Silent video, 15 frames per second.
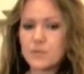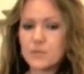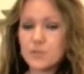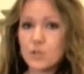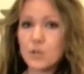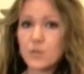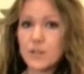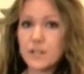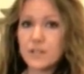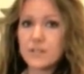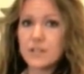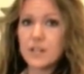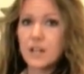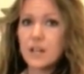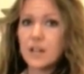
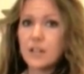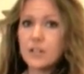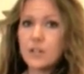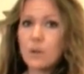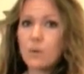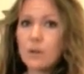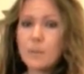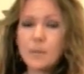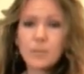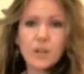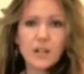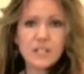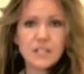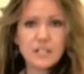service. You don't want to be plugged